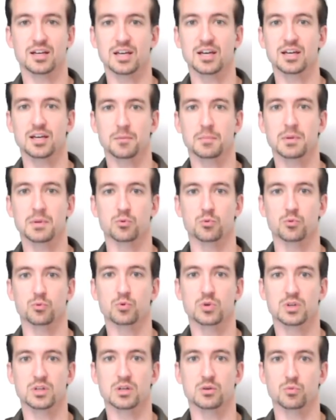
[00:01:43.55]
it can be
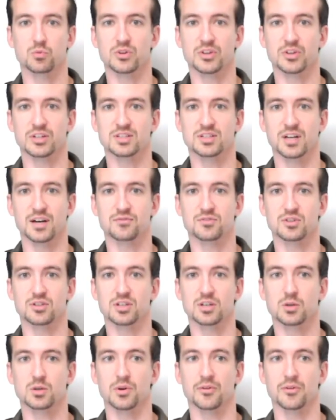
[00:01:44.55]
really really tough to
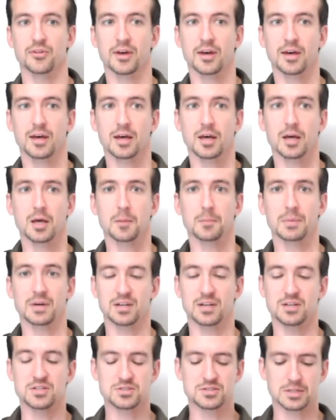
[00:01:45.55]
deal with
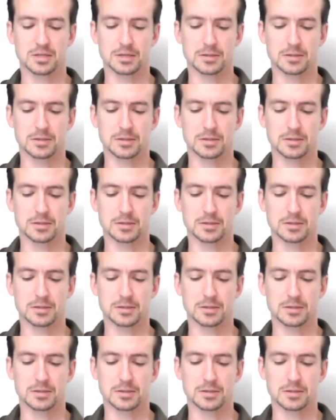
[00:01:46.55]
because